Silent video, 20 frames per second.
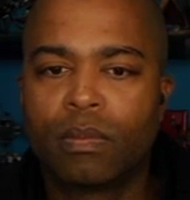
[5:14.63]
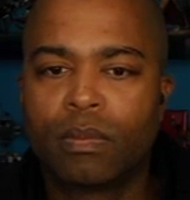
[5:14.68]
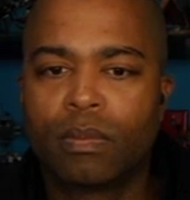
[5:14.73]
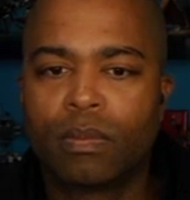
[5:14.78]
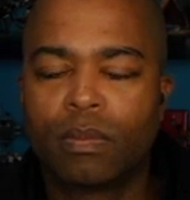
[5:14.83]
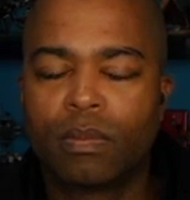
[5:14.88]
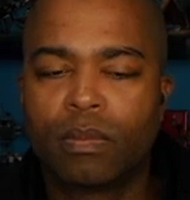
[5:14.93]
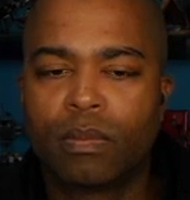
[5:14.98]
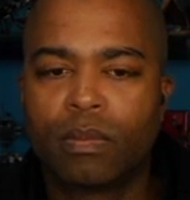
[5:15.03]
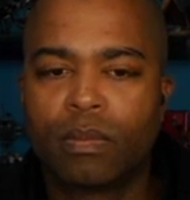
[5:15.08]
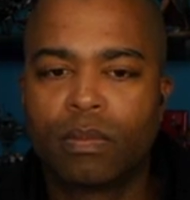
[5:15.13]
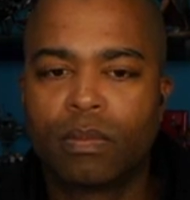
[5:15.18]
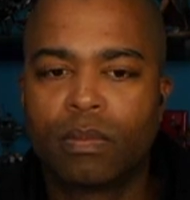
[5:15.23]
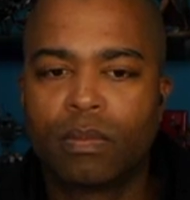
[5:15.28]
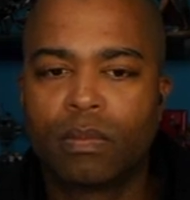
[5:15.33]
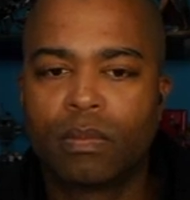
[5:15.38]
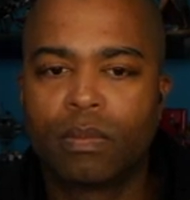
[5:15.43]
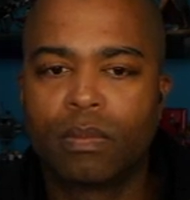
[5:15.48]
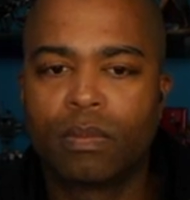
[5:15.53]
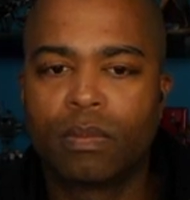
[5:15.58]

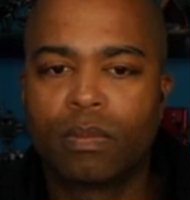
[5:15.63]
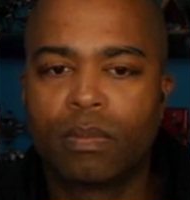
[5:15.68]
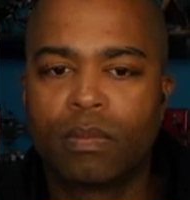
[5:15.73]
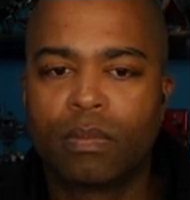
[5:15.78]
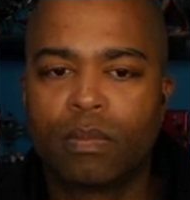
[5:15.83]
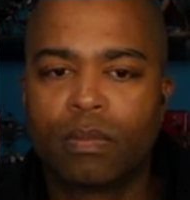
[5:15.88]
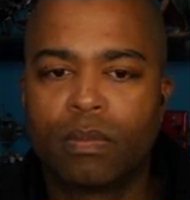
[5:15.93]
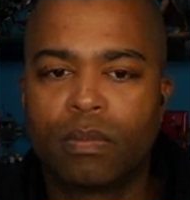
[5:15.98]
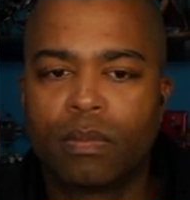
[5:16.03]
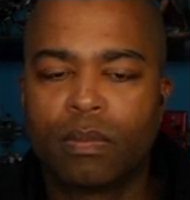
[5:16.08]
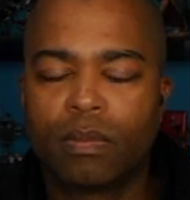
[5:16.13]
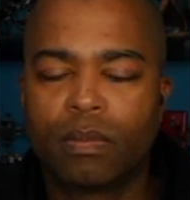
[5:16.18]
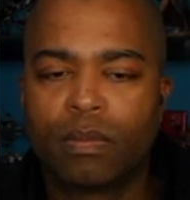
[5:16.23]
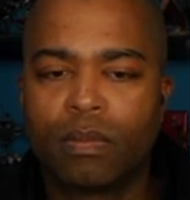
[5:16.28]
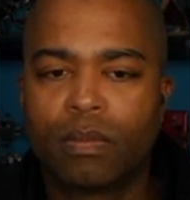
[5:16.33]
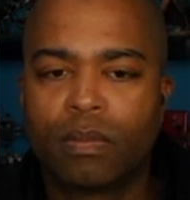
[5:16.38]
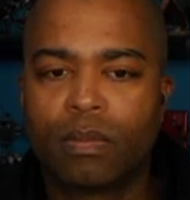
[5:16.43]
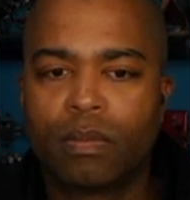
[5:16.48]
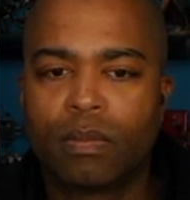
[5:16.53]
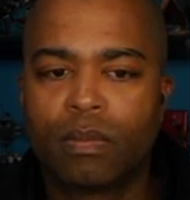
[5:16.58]

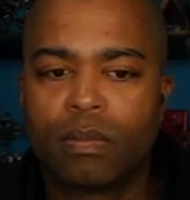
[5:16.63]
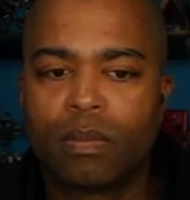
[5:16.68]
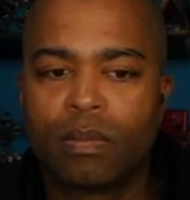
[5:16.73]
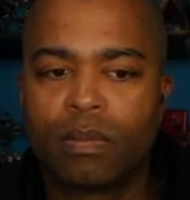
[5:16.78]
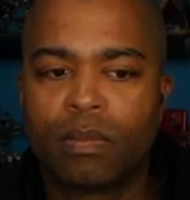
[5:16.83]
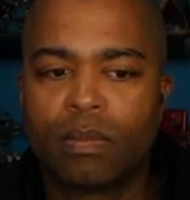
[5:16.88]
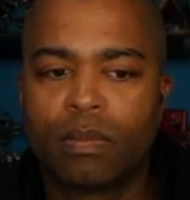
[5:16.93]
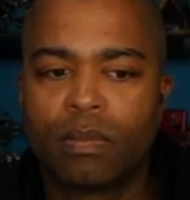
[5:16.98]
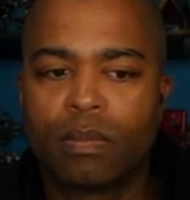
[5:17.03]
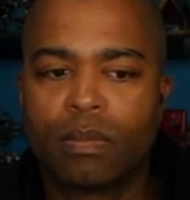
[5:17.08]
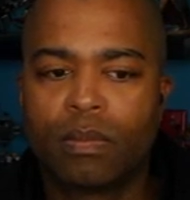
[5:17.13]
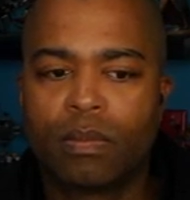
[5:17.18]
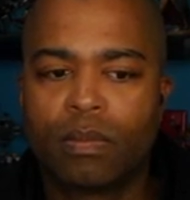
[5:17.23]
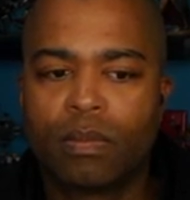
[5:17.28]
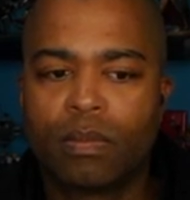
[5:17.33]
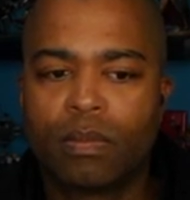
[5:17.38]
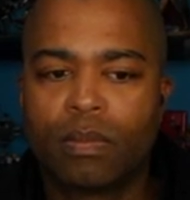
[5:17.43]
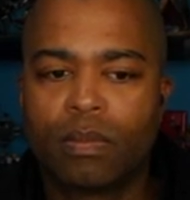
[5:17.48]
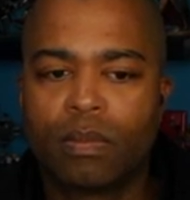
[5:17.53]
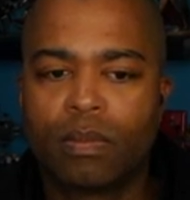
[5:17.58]

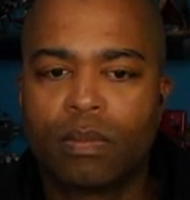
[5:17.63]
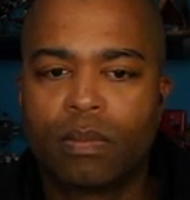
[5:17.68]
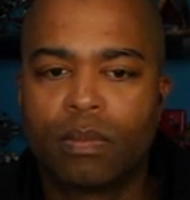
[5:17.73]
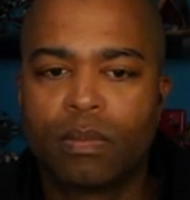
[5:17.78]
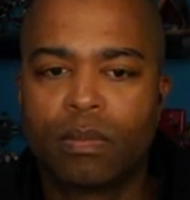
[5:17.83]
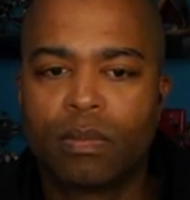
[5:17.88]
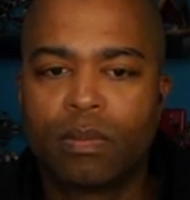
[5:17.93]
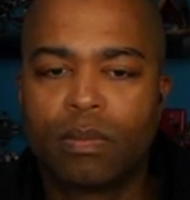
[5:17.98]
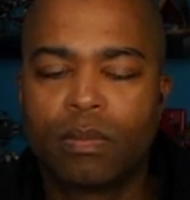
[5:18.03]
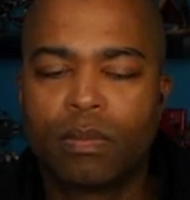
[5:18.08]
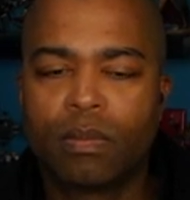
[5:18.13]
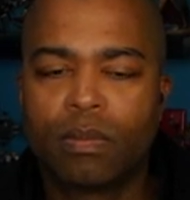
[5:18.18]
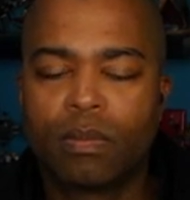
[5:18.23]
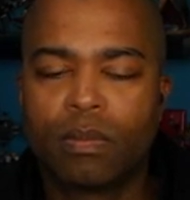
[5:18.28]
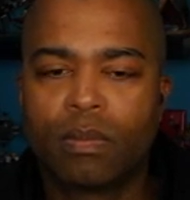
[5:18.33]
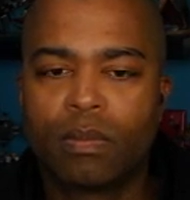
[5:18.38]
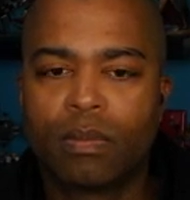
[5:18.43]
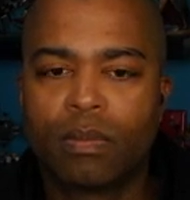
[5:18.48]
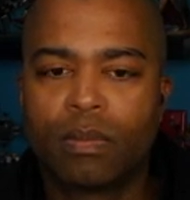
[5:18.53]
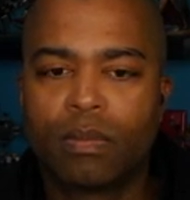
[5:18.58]

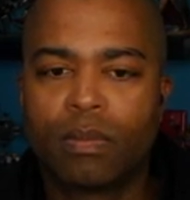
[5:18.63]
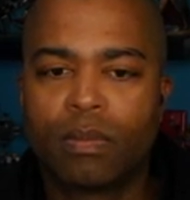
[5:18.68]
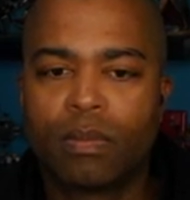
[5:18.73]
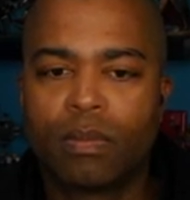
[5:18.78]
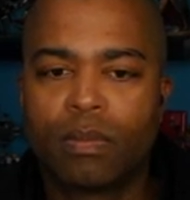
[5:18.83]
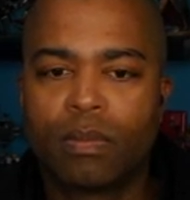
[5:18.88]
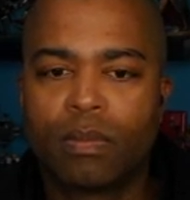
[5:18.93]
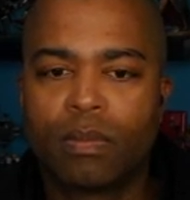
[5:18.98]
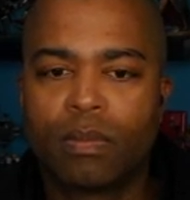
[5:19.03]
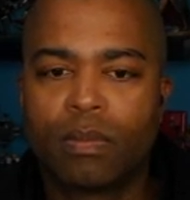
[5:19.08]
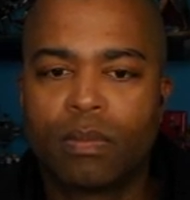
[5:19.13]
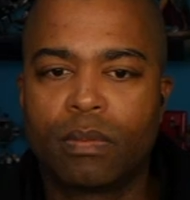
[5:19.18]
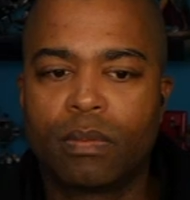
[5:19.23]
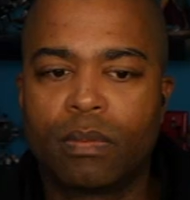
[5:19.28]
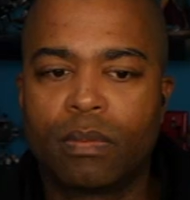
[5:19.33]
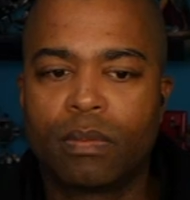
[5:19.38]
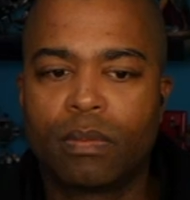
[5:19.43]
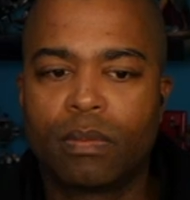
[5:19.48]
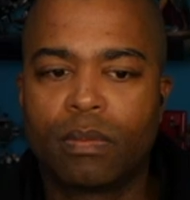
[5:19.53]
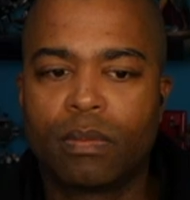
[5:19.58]

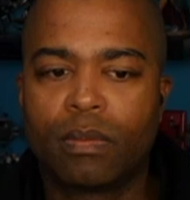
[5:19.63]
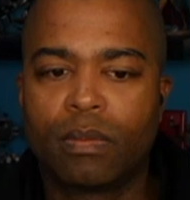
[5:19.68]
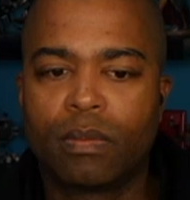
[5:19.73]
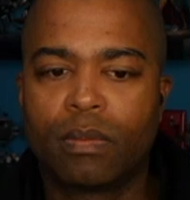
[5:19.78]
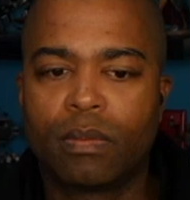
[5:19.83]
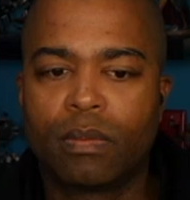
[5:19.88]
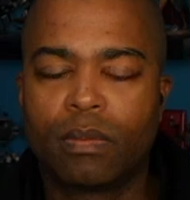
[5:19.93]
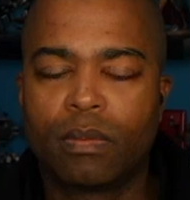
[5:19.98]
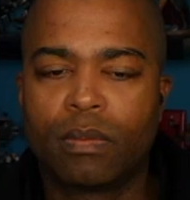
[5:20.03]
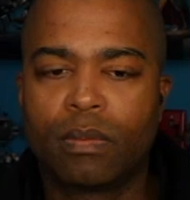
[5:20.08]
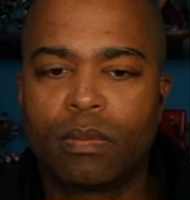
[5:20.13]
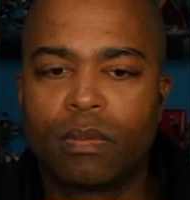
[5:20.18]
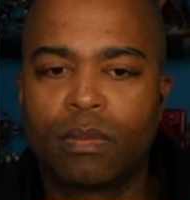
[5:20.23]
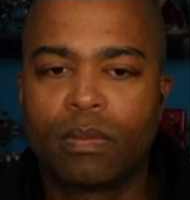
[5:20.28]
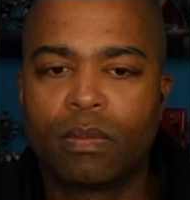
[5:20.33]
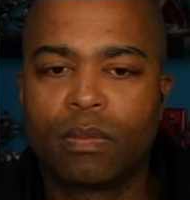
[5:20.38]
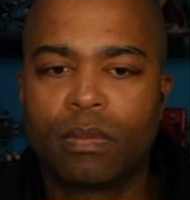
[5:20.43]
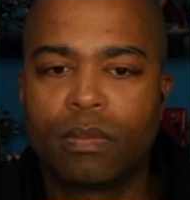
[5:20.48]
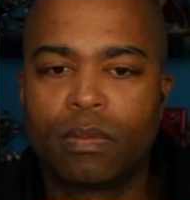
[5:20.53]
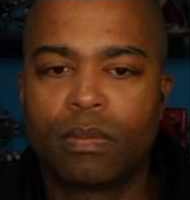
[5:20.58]

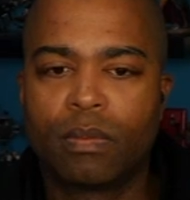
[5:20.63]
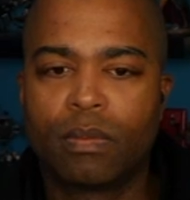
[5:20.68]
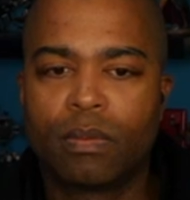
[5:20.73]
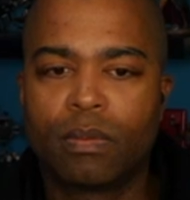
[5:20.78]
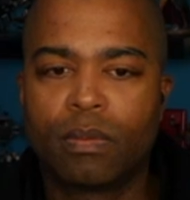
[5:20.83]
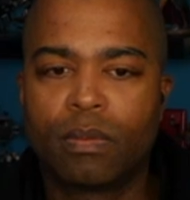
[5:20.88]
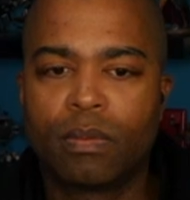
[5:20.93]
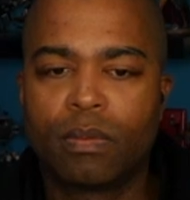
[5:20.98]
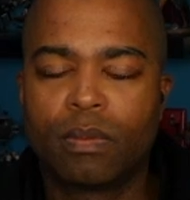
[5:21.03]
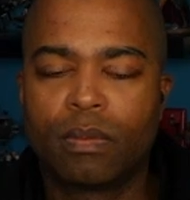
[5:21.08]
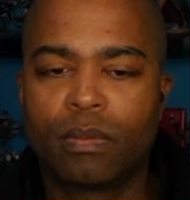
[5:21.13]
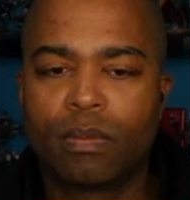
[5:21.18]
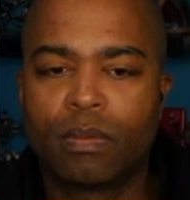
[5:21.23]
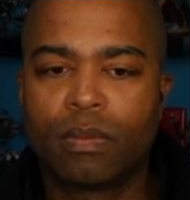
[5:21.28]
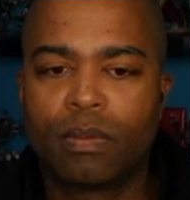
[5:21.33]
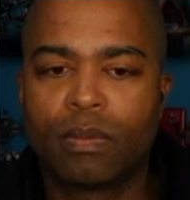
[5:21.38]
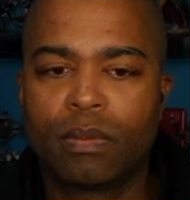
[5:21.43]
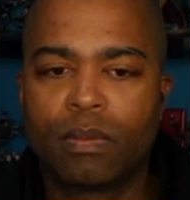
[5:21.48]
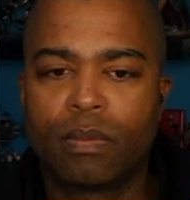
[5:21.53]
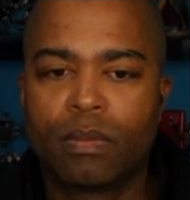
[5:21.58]

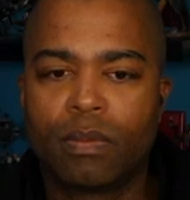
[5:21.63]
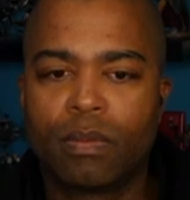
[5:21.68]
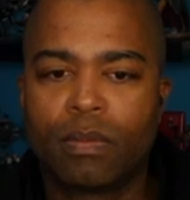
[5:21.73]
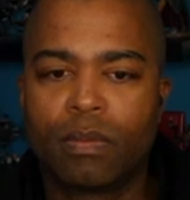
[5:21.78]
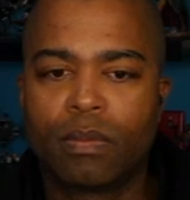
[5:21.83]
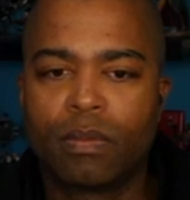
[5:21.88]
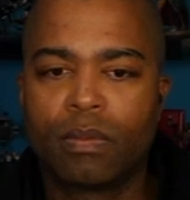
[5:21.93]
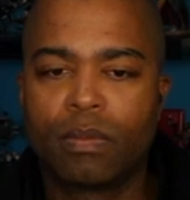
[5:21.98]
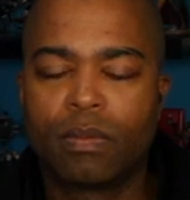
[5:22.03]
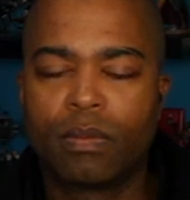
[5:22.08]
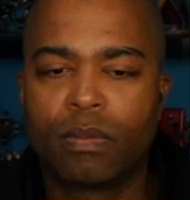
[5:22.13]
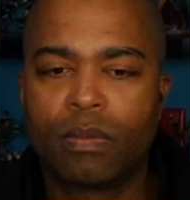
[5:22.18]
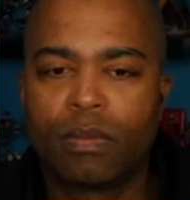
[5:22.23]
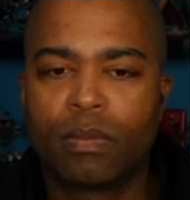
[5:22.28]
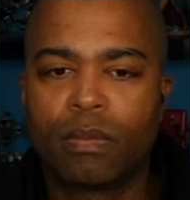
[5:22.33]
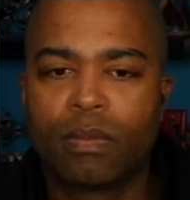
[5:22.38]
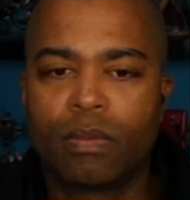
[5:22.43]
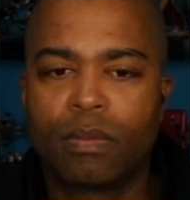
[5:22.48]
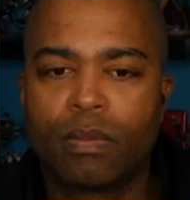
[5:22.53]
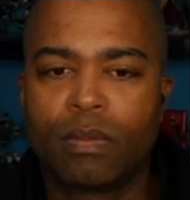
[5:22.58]
The person shown says nothing.